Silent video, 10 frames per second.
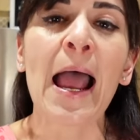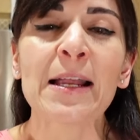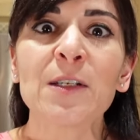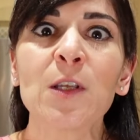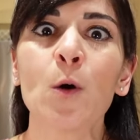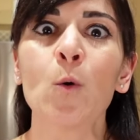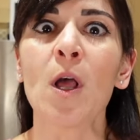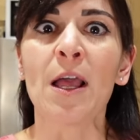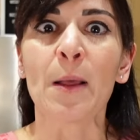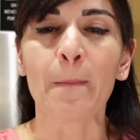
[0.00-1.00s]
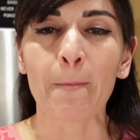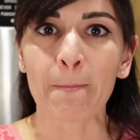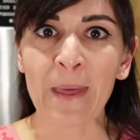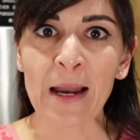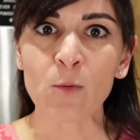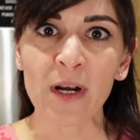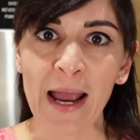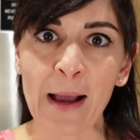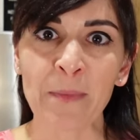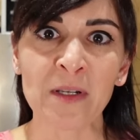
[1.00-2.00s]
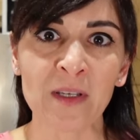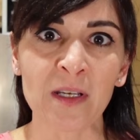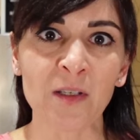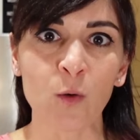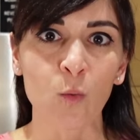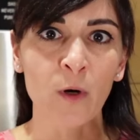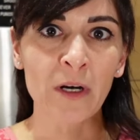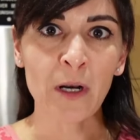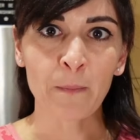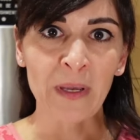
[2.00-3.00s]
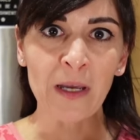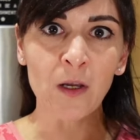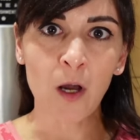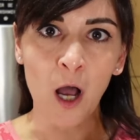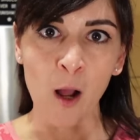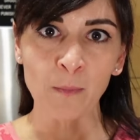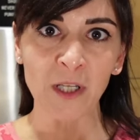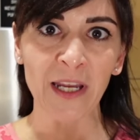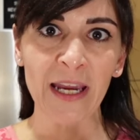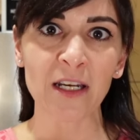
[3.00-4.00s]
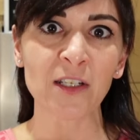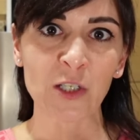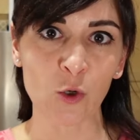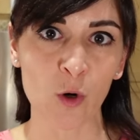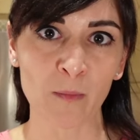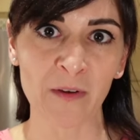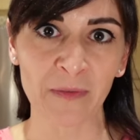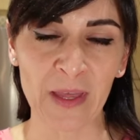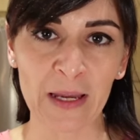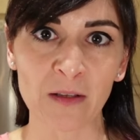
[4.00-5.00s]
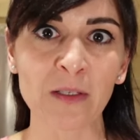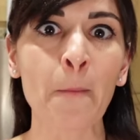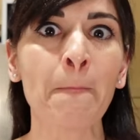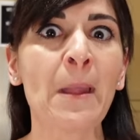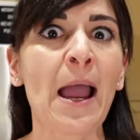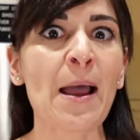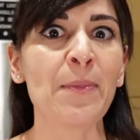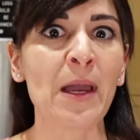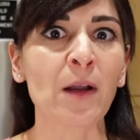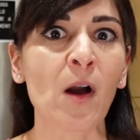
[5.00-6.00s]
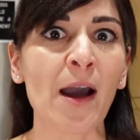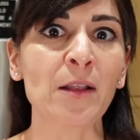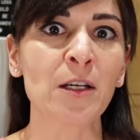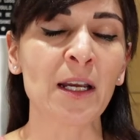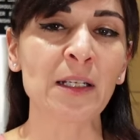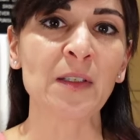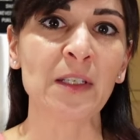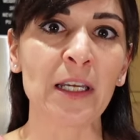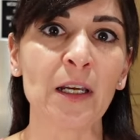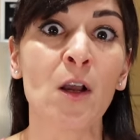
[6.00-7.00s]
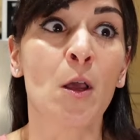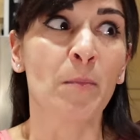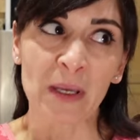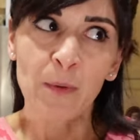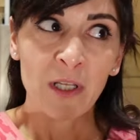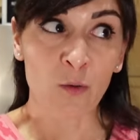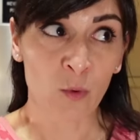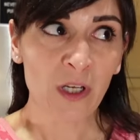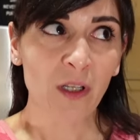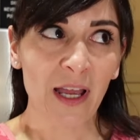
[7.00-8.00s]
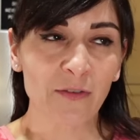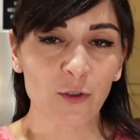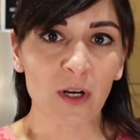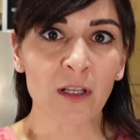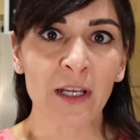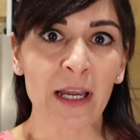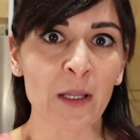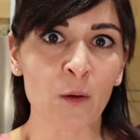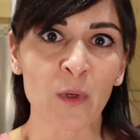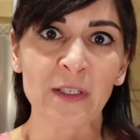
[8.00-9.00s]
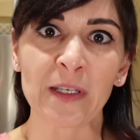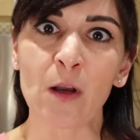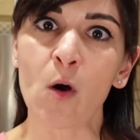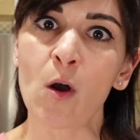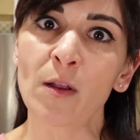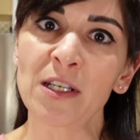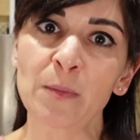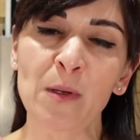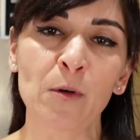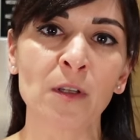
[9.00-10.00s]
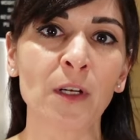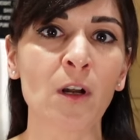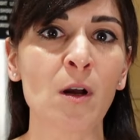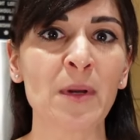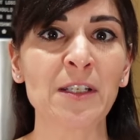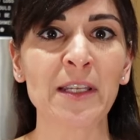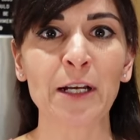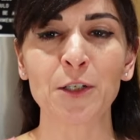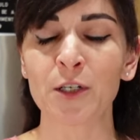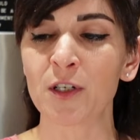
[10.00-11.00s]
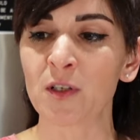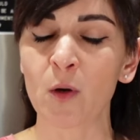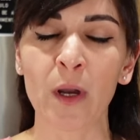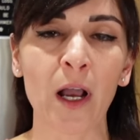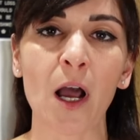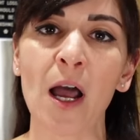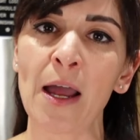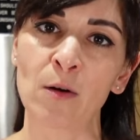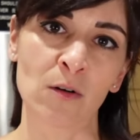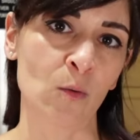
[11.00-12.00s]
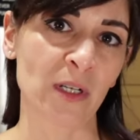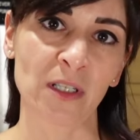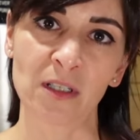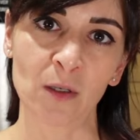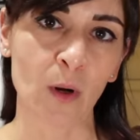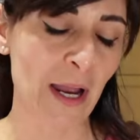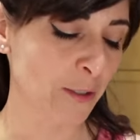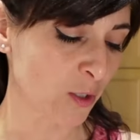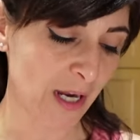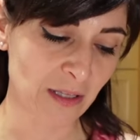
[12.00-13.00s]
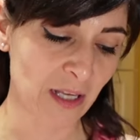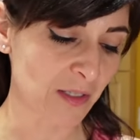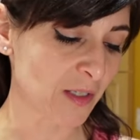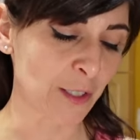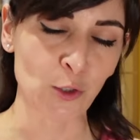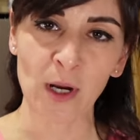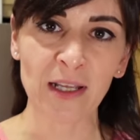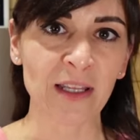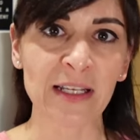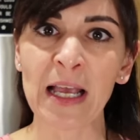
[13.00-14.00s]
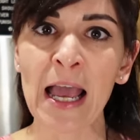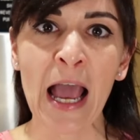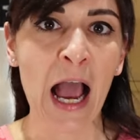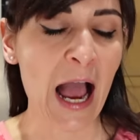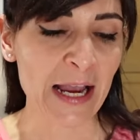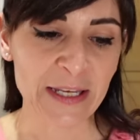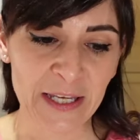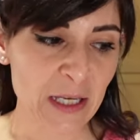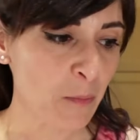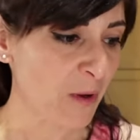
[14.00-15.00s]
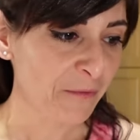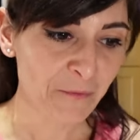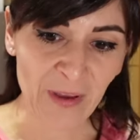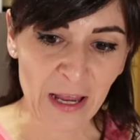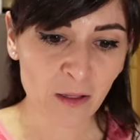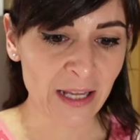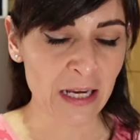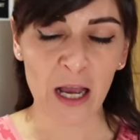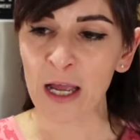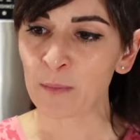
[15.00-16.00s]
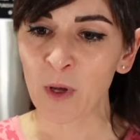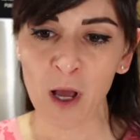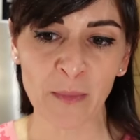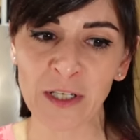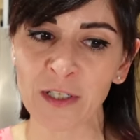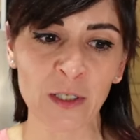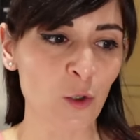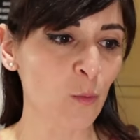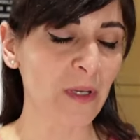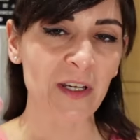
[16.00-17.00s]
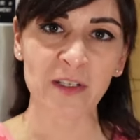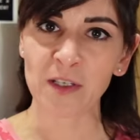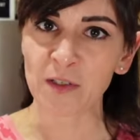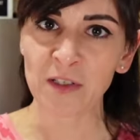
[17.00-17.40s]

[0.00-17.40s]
And so then what happens is we're in a big, complicated storm of things. And then Kyle and I see people in real life struggling, and then we see all these people in the comment section just going, I don't know what to do. I tried this, I tried this. I keep failing. I'm coming to you because you